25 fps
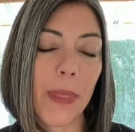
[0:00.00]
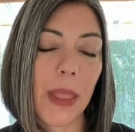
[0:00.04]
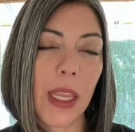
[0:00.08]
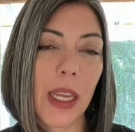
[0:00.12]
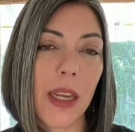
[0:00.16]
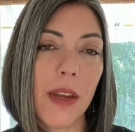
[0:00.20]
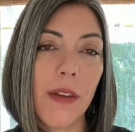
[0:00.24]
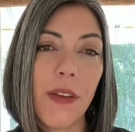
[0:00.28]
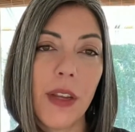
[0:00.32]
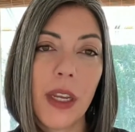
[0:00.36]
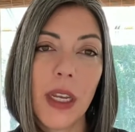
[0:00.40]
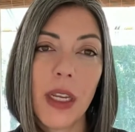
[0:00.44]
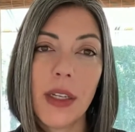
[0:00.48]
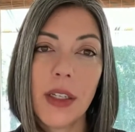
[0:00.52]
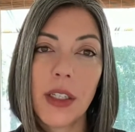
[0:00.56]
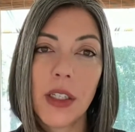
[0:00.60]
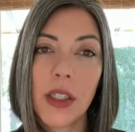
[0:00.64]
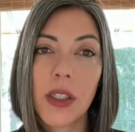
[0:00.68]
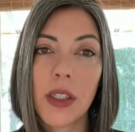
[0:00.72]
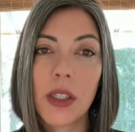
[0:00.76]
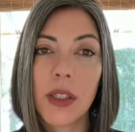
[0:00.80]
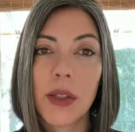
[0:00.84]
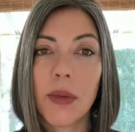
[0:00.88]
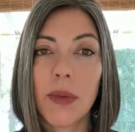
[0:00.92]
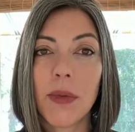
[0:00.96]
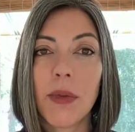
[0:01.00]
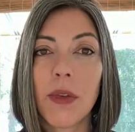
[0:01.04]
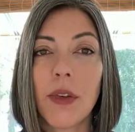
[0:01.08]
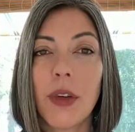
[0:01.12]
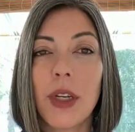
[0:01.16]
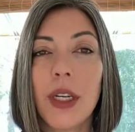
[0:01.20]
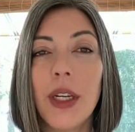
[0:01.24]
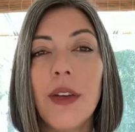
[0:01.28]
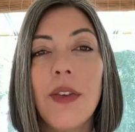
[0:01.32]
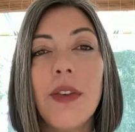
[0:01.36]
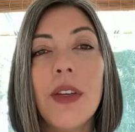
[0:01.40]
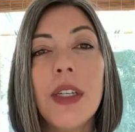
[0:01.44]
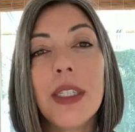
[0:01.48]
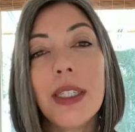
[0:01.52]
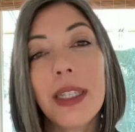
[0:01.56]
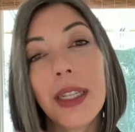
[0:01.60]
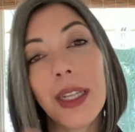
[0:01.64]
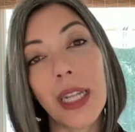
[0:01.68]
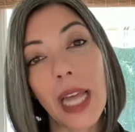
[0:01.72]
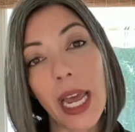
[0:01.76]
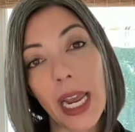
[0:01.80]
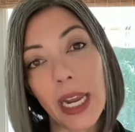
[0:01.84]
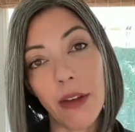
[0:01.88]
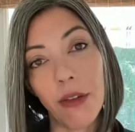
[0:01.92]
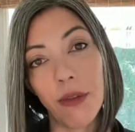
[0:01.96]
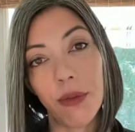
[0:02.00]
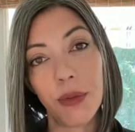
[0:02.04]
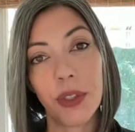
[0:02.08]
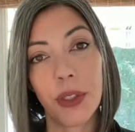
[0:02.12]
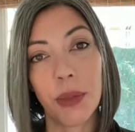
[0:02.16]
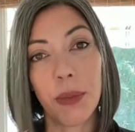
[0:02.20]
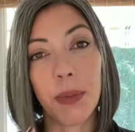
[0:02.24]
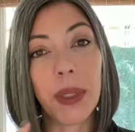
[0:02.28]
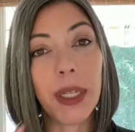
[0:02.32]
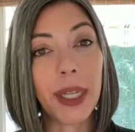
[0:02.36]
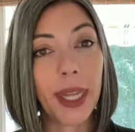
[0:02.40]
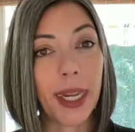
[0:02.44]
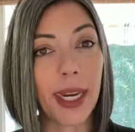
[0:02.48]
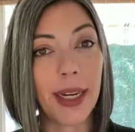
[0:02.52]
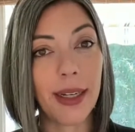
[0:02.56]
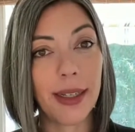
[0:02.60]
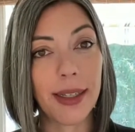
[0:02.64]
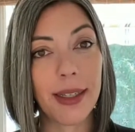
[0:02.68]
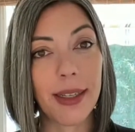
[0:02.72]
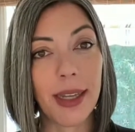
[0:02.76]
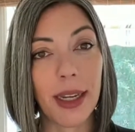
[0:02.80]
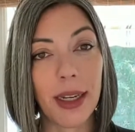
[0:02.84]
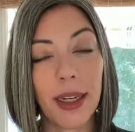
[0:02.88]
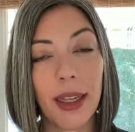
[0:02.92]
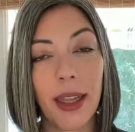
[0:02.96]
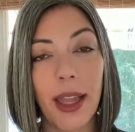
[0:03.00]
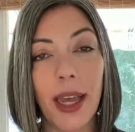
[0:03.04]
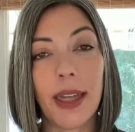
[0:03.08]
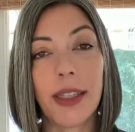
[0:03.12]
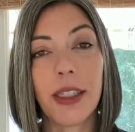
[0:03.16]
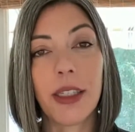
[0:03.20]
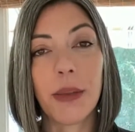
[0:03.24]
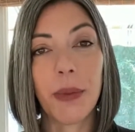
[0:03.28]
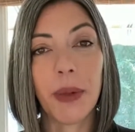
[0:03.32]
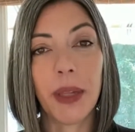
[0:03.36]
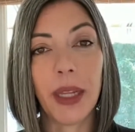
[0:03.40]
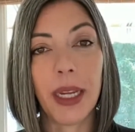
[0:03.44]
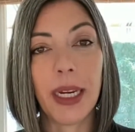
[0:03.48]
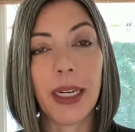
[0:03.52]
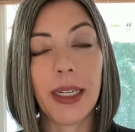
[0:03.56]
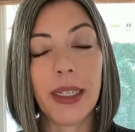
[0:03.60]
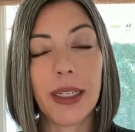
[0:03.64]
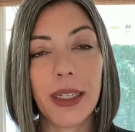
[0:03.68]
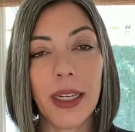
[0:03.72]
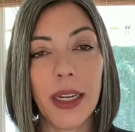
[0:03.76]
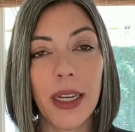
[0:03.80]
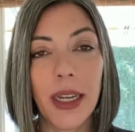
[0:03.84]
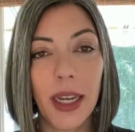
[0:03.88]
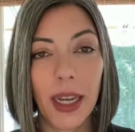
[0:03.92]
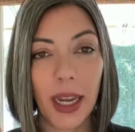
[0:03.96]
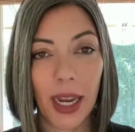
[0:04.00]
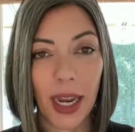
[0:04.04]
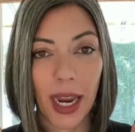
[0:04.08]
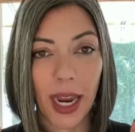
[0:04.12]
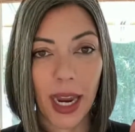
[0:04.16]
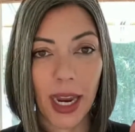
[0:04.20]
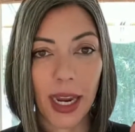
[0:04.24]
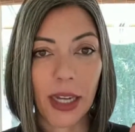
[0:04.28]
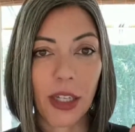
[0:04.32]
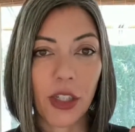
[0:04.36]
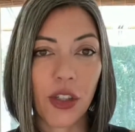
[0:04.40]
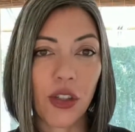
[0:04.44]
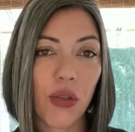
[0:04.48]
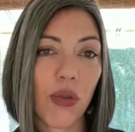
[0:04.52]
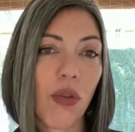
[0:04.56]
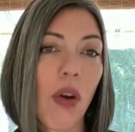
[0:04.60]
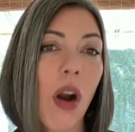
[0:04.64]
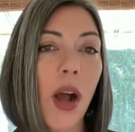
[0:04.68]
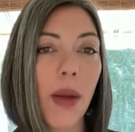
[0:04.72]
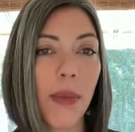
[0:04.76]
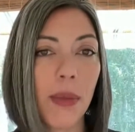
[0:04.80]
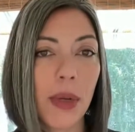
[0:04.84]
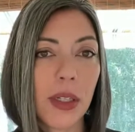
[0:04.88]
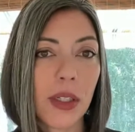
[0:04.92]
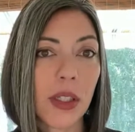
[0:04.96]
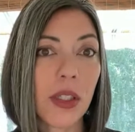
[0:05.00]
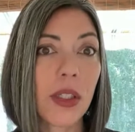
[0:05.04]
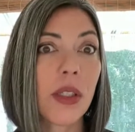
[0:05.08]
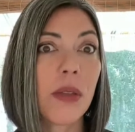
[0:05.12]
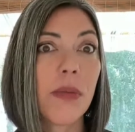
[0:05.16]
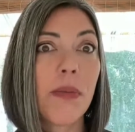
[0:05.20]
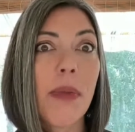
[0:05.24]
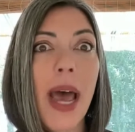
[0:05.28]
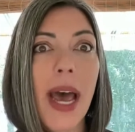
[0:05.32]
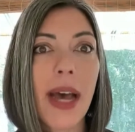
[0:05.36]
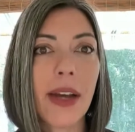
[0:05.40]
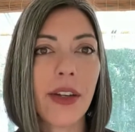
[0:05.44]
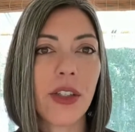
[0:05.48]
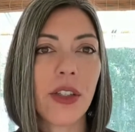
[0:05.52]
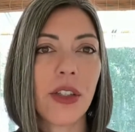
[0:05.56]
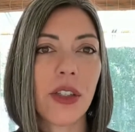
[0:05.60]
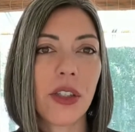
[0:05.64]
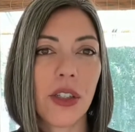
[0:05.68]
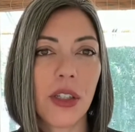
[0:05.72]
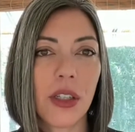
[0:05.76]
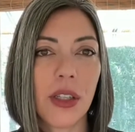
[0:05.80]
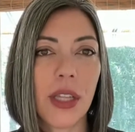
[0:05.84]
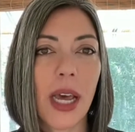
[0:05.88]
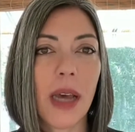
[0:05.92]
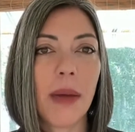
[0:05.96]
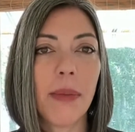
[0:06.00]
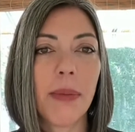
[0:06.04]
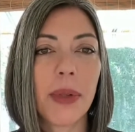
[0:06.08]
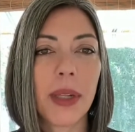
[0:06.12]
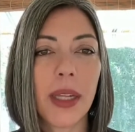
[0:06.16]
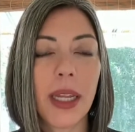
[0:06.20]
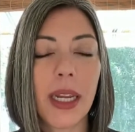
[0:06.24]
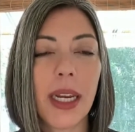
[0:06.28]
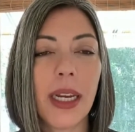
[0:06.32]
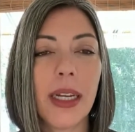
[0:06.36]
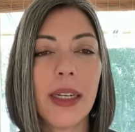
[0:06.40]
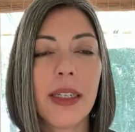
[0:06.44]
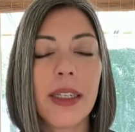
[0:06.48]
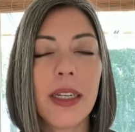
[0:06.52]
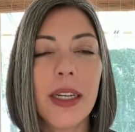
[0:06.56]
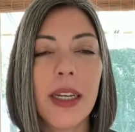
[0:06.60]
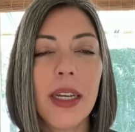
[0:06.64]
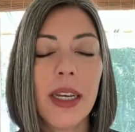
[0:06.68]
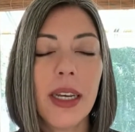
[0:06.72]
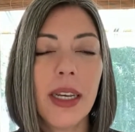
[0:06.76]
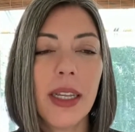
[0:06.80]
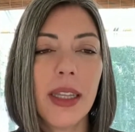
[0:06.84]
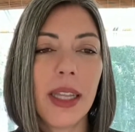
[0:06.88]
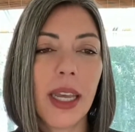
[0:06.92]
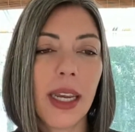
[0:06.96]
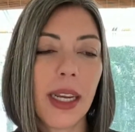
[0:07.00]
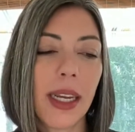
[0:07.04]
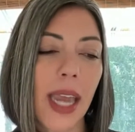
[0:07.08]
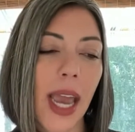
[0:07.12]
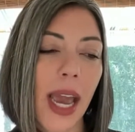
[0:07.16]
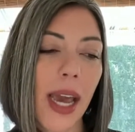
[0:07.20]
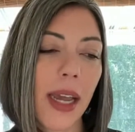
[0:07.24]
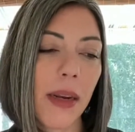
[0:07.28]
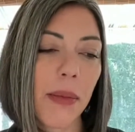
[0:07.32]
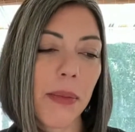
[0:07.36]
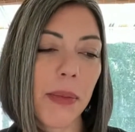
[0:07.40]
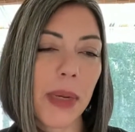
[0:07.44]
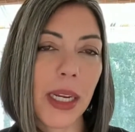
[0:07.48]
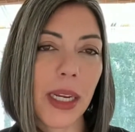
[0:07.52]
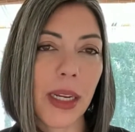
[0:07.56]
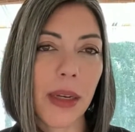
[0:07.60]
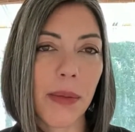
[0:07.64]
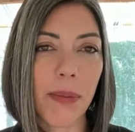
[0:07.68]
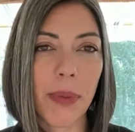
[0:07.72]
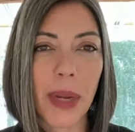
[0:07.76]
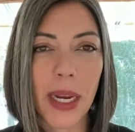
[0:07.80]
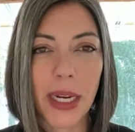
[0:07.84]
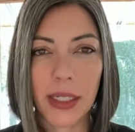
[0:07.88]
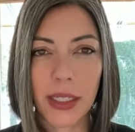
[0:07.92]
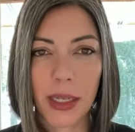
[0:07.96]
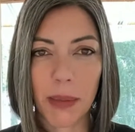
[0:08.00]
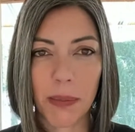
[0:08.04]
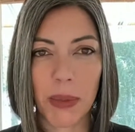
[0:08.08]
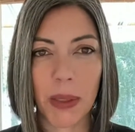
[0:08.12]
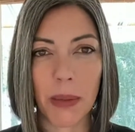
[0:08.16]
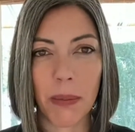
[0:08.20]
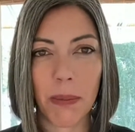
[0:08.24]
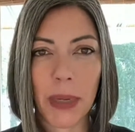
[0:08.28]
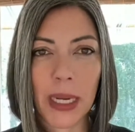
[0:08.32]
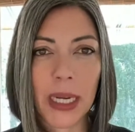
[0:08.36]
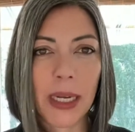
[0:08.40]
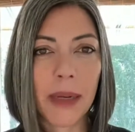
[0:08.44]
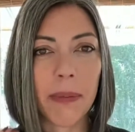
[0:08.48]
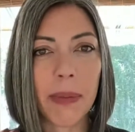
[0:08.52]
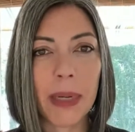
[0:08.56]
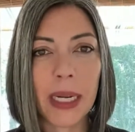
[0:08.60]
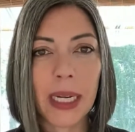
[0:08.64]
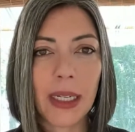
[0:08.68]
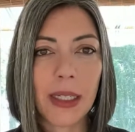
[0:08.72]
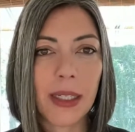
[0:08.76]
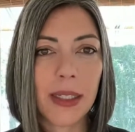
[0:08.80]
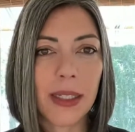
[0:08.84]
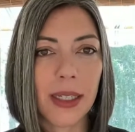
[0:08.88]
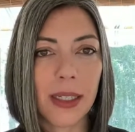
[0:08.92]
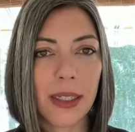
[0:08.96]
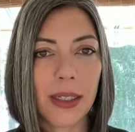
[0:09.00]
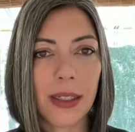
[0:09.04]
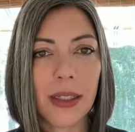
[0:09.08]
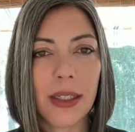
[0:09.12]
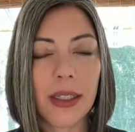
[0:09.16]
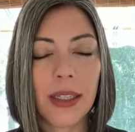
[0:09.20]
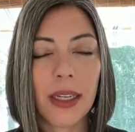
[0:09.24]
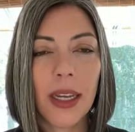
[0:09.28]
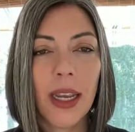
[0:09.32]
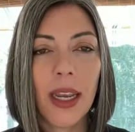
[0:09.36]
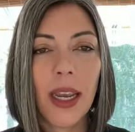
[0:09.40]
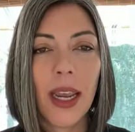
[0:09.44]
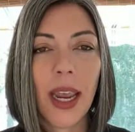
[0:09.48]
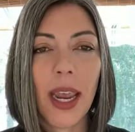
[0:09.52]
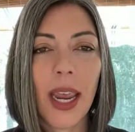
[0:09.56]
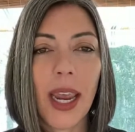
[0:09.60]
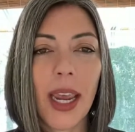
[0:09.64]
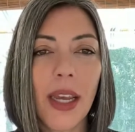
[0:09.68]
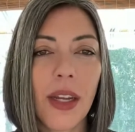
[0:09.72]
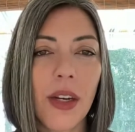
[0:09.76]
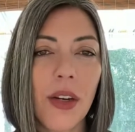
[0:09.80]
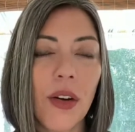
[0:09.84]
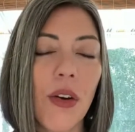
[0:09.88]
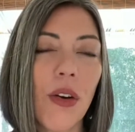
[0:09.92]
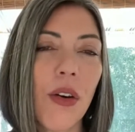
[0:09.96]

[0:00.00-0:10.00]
if his life was a plate, a glass plate, and trauma smashed that plate, that ketamine picked up the big pieces and